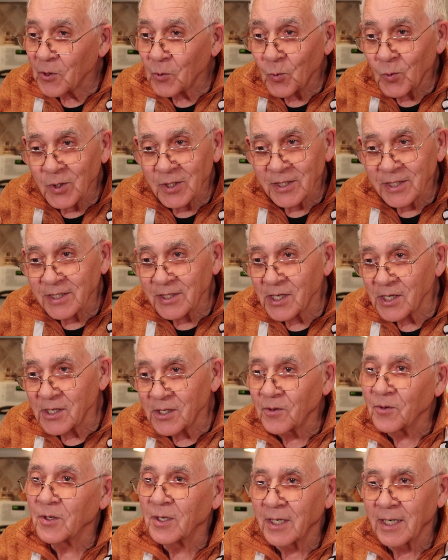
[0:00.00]
and we see
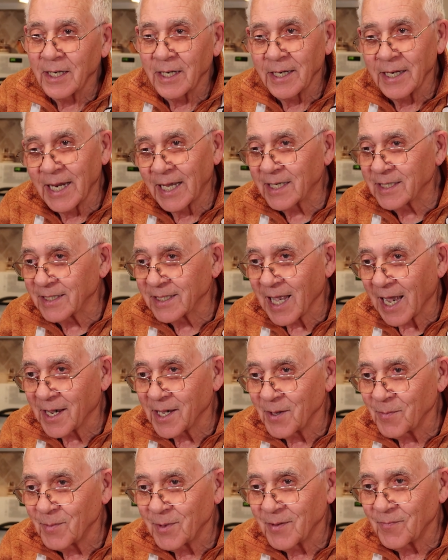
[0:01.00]
you next time.
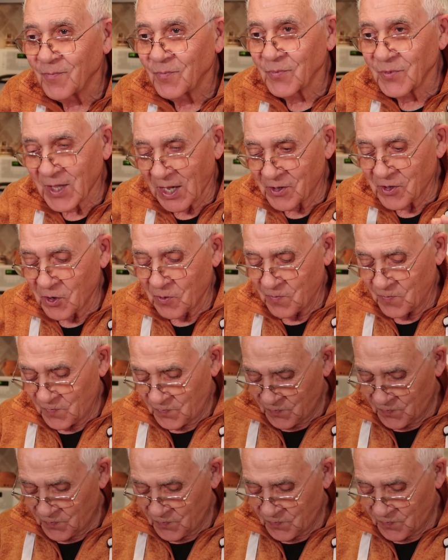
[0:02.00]
Thank you.